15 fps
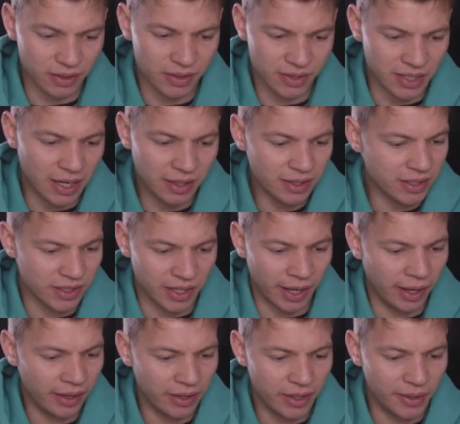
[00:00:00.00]
Starlings,
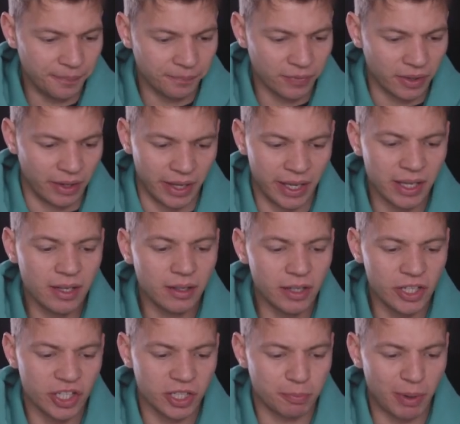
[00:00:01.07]
yeah.
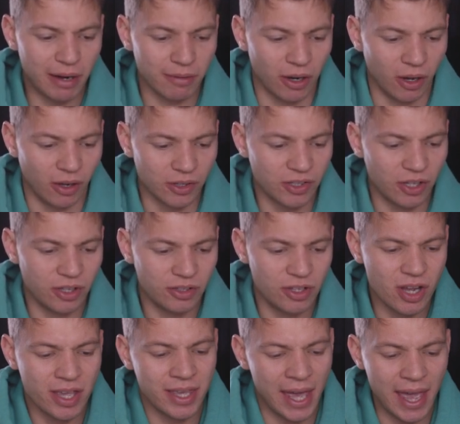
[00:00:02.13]
English sparrows.
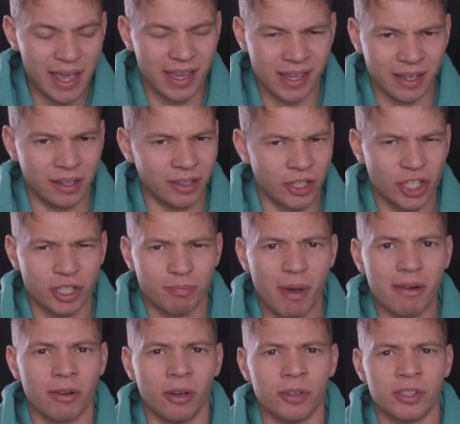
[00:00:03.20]
Do you get English
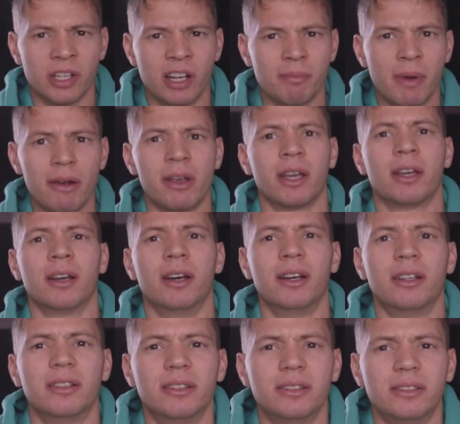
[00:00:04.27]
sparrows in America?